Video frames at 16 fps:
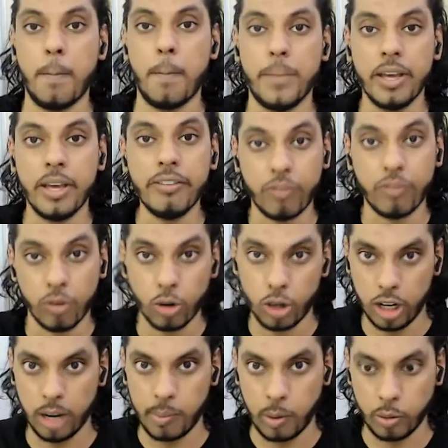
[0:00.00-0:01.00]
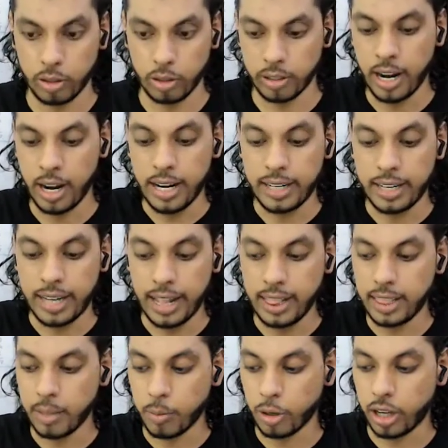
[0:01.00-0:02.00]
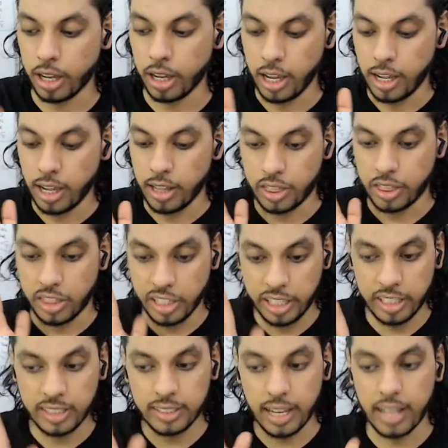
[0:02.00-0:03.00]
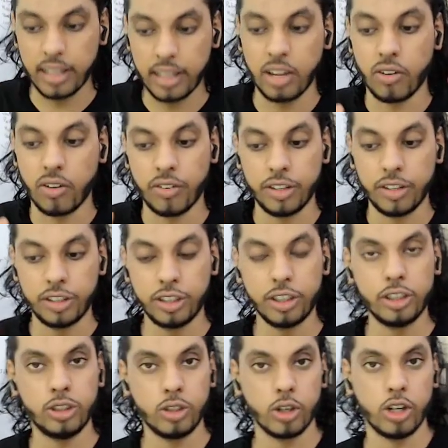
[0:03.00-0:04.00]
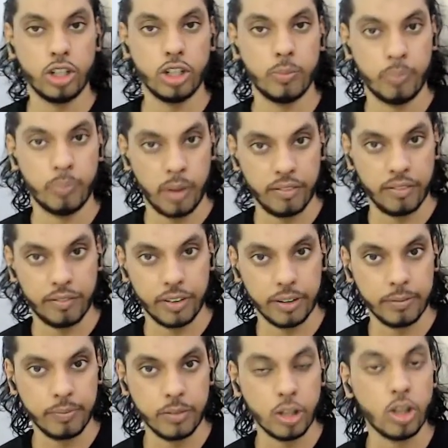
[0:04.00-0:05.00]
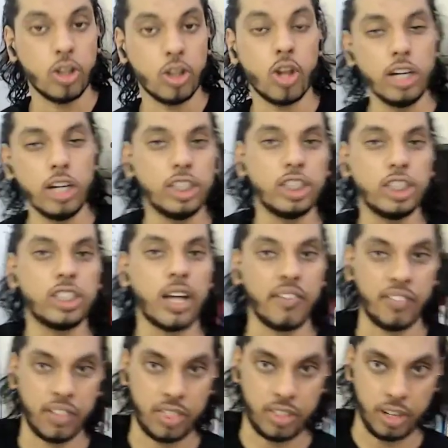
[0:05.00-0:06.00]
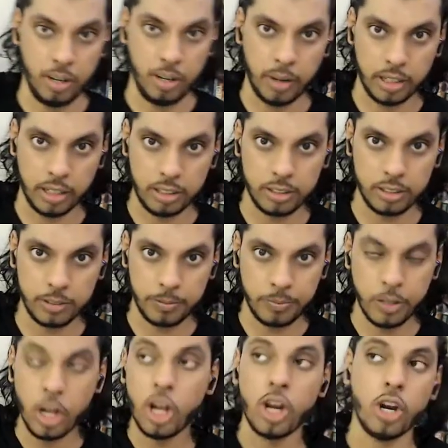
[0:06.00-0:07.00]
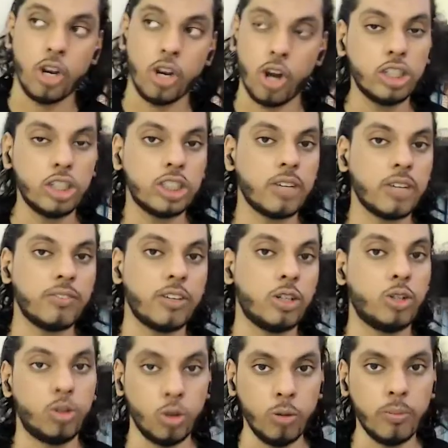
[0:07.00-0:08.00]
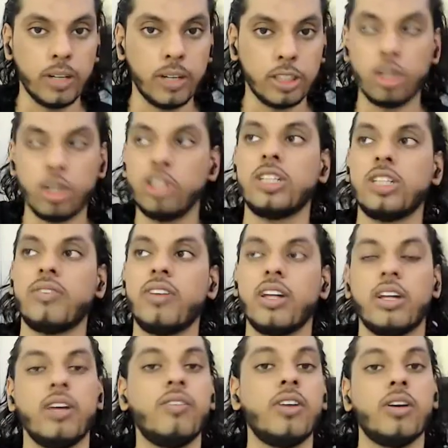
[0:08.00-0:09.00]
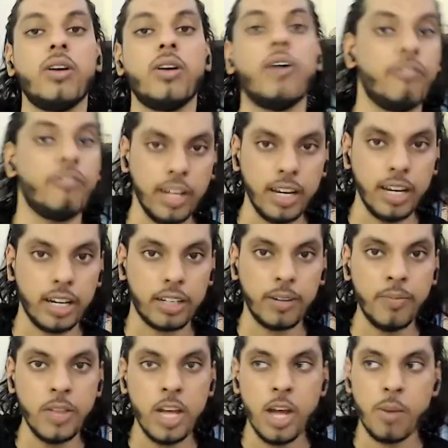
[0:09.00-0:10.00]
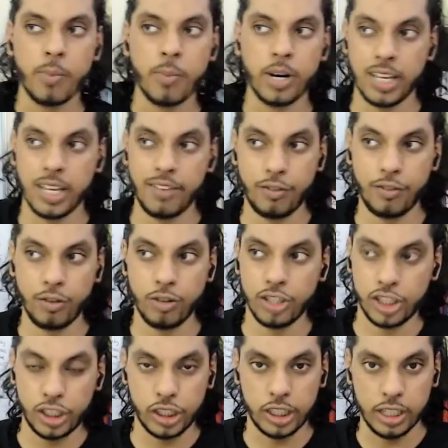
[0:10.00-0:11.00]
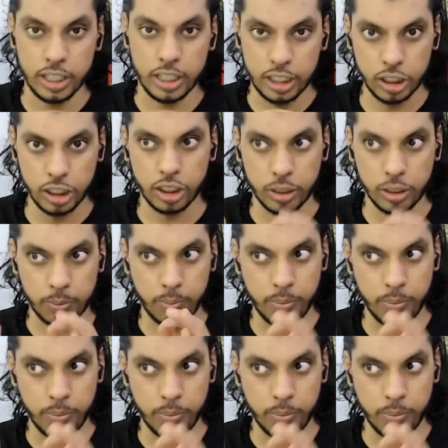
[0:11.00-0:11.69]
Be vocal about it. Tell them, okay, these are the results you're going to benefit. Not just after 3 months, not just after 2 months, not just after like even a week later, but if you just